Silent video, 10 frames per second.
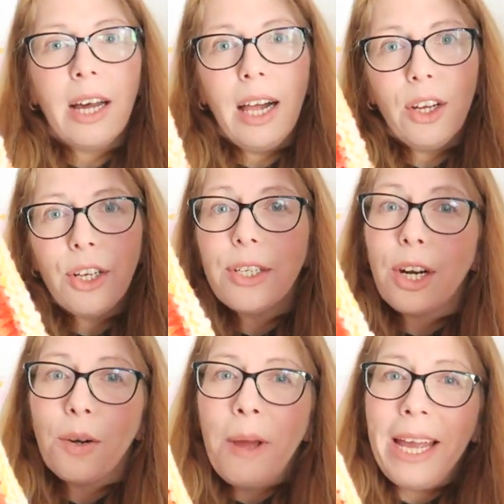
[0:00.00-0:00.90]
Colors
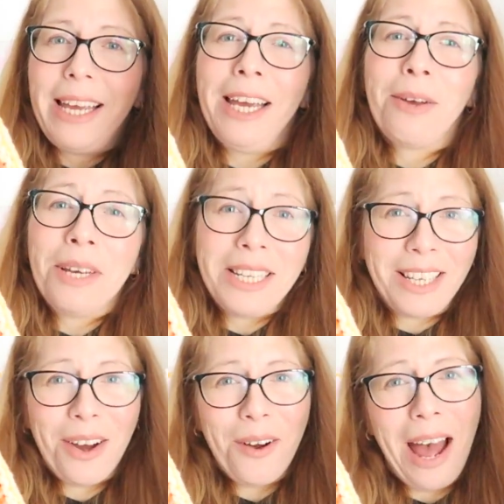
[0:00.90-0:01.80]
are making me
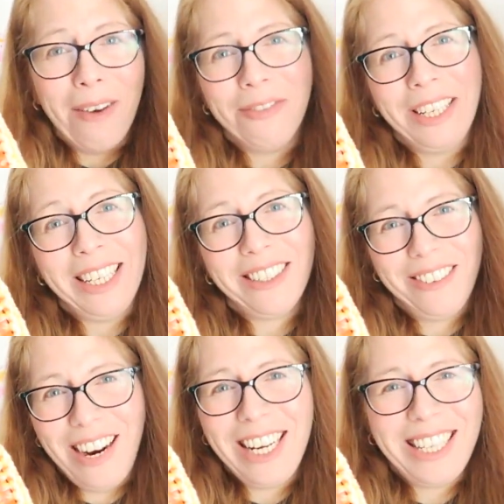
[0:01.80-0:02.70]
so happy,
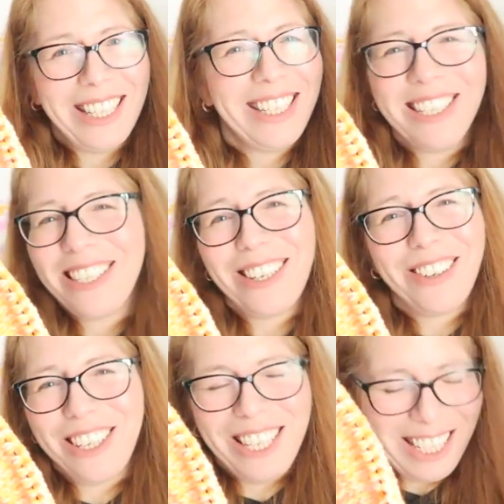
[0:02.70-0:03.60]
right? It's
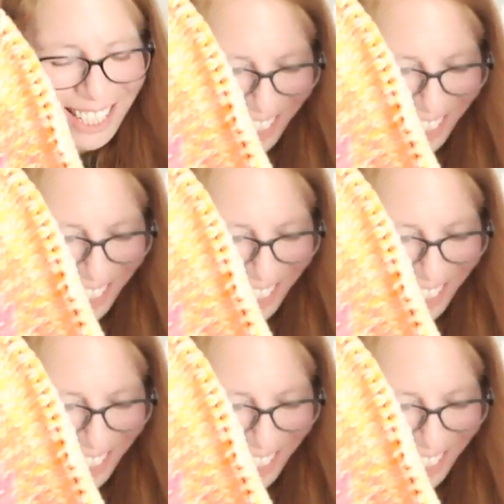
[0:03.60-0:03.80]
so good.